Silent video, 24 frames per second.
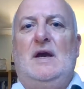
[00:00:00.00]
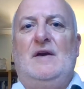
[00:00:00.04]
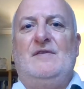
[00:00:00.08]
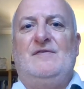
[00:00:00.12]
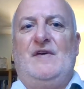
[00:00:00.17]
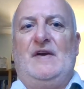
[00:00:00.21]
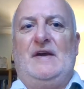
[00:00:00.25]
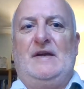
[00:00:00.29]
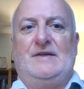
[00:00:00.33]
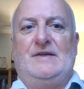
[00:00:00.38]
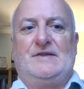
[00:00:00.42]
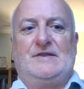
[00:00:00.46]

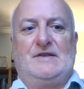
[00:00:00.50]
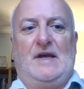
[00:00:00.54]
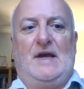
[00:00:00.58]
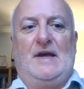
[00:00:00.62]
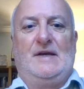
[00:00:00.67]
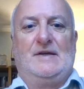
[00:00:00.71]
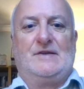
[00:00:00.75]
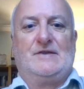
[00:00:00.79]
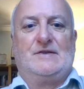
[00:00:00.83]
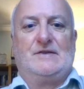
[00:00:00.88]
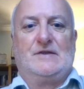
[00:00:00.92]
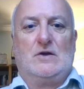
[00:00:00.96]

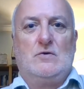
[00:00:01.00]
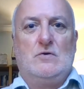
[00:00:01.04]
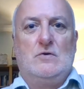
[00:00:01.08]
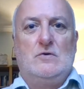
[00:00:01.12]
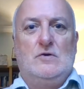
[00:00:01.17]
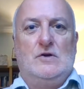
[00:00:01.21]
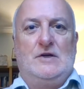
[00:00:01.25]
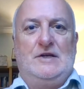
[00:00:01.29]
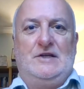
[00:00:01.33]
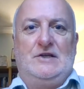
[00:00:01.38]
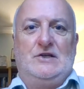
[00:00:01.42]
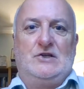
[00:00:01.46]

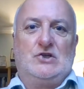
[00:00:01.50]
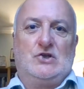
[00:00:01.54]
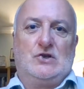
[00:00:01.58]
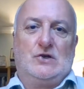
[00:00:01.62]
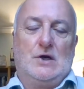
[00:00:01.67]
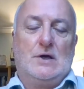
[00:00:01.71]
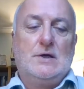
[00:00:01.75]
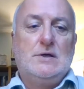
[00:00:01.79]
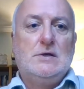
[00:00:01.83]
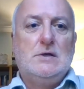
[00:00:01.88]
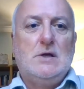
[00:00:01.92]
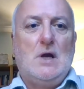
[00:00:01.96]

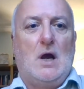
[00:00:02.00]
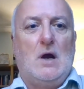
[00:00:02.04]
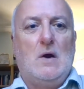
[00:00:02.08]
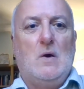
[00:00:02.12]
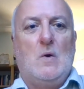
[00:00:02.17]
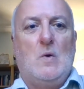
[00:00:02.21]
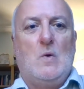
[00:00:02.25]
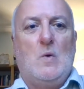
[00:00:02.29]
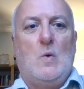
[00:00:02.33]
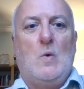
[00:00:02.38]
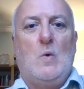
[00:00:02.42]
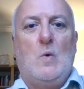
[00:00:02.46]
FSSEIG,
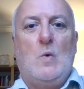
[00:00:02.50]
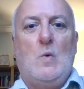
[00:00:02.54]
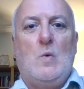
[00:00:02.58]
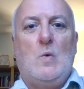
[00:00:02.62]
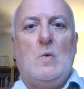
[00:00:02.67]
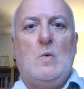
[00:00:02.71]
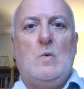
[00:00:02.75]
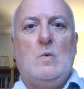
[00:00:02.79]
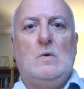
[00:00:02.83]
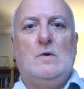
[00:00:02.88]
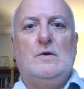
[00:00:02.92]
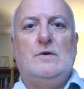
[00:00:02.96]

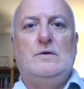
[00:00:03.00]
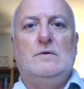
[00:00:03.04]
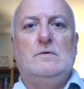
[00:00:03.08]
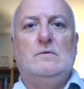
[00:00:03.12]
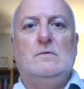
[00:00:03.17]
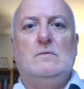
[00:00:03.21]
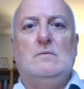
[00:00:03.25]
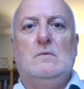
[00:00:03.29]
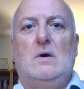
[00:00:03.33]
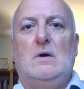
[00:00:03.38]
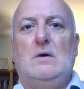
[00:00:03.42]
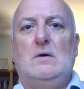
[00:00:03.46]
or
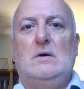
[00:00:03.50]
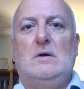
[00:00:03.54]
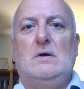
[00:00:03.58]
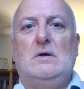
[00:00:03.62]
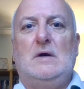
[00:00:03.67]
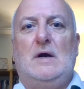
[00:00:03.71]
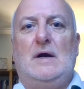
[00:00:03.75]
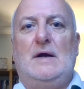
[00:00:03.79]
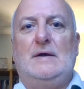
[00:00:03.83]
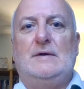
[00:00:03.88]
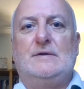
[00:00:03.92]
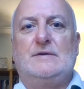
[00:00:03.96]
you
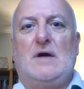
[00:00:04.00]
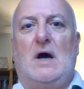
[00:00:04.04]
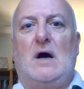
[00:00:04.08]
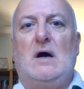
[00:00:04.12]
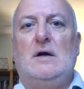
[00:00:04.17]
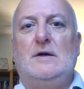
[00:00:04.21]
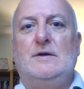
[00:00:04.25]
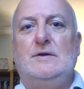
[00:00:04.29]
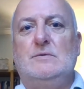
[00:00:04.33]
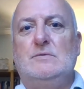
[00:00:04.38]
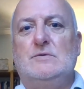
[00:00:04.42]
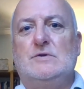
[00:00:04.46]
are at
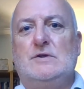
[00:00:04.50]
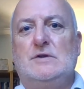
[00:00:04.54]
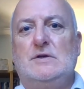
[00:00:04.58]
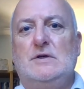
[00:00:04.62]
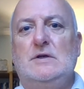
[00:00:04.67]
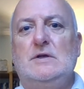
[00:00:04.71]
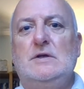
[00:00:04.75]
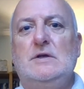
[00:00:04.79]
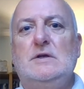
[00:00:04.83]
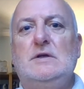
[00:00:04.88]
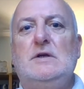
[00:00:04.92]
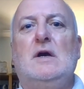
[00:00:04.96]

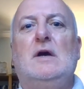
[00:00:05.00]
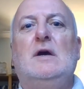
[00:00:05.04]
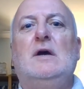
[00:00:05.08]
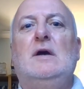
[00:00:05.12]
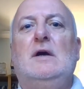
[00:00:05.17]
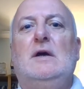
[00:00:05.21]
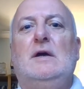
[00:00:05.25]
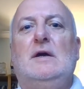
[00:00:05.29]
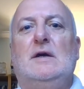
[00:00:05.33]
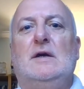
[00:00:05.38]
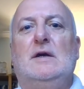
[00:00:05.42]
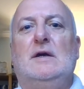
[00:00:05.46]
IUT
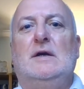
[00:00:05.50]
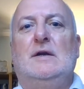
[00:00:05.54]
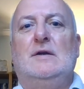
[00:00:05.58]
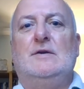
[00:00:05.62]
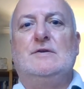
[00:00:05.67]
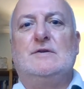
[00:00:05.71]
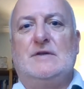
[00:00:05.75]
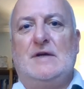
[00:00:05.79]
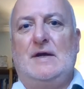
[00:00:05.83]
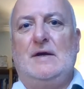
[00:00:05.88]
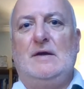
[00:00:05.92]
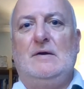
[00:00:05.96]

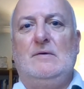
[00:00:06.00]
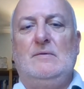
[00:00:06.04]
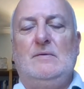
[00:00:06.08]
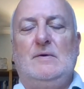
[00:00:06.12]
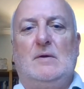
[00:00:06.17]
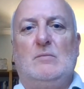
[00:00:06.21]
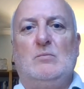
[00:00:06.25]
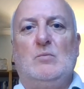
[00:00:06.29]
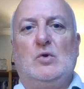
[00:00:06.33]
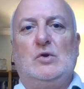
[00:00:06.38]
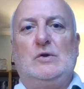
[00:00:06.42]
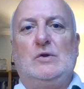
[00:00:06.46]
in
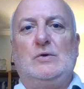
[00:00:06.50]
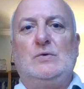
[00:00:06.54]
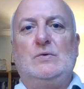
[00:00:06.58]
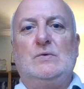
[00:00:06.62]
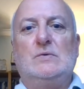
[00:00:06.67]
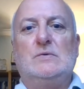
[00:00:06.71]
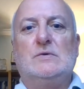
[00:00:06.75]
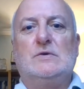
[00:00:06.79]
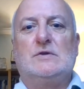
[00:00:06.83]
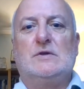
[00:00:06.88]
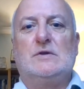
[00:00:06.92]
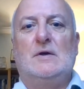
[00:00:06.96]
town in
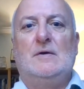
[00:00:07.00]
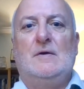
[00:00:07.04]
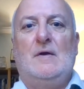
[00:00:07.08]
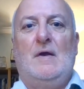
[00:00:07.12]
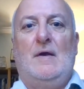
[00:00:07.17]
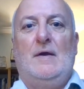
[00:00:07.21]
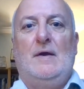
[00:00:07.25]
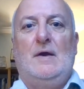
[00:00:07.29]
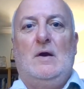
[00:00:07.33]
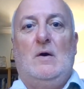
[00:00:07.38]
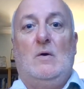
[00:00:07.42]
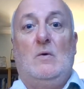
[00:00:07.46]
Mulhouse,
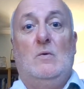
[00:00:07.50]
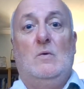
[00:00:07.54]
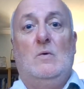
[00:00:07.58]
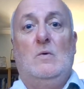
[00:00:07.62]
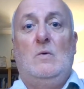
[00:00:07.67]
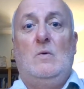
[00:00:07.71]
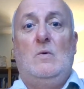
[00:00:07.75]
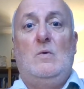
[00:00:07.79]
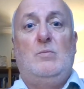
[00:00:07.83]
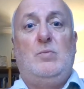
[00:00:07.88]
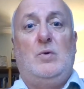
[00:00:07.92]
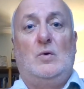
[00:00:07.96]

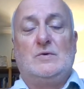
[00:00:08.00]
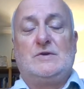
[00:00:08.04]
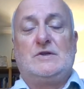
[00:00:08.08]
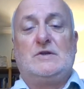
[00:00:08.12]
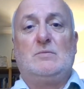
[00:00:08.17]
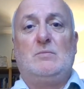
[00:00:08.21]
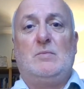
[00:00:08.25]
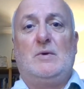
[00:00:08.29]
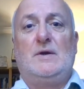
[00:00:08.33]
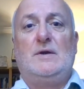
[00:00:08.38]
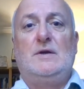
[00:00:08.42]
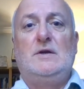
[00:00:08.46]
or
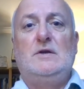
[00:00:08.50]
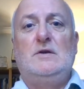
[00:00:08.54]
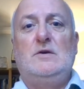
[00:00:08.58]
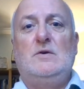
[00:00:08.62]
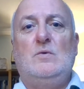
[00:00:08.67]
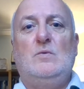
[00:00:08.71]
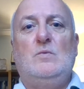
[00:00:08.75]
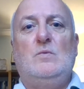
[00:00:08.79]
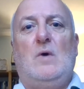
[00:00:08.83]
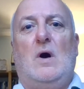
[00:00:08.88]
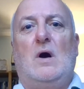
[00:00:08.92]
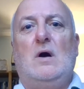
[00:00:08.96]
possibly
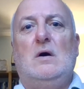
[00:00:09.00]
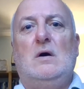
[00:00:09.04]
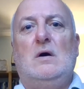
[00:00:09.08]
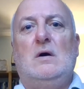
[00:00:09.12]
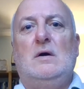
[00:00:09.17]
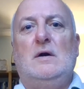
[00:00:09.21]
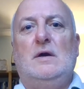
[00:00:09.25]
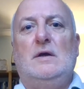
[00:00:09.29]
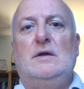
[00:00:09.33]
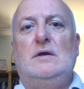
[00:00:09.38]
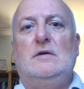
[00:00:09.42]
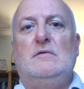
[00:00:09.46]
you
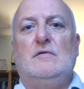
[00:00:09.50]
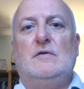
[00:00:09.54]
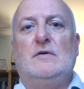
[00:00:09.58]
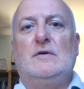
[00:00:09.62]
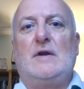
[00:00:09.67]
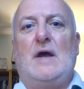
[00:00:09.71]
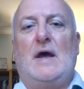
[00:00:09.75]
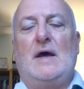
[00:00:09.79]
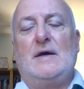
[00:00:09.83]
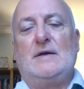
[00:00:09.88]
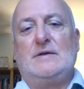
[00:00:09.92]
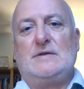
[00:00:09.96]
are
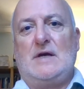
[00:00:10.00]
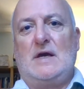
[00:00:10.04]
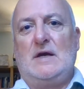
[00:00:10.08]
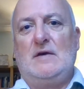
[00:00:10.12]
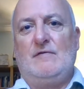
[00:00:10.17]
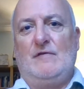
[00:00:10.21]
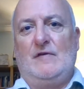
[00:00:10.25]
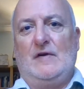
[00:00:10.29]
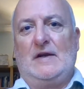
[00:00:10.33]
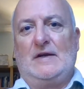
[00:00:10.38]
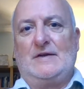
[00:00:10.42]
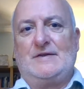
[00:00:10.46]
even at
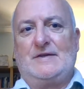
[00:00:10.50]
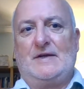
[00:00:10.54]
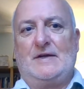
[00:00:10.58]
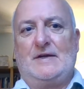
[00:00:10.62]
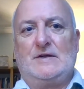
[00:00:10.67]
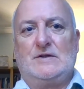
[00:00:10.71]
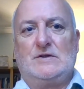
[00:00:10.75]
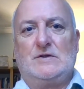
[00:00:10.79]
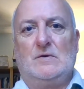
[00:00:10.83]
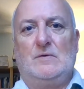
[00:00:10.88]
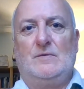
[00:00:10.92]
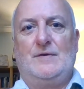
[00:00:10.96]

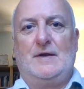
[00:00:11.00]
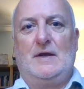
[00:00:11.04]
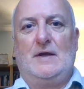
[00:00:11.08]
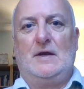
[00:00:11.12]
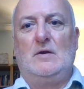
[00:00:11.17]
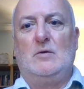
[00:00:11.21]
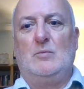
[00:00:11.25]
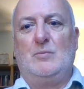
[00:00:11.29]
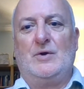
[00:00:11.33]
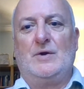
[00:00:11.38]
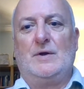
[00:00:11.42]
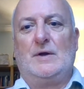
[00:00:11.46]
FLSH on the
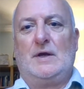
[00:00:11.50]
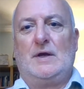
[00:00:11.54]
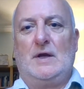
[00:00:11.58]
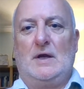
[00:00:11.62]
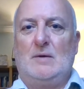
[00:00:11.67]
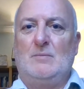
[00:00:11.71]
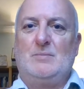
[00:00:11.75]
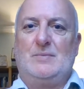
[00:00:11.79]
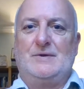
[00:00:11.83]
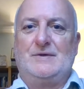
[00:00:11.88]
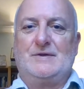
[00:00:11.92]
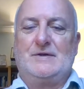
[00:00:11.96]
Ilberg
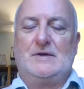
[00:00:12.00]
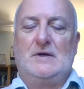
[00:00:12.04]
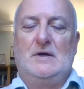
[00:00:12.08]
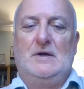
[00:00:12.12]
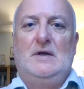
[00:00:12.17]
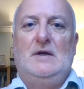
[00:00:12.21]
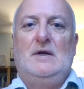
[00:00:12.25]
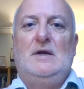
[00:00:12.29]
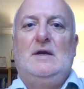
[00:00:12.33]
campus.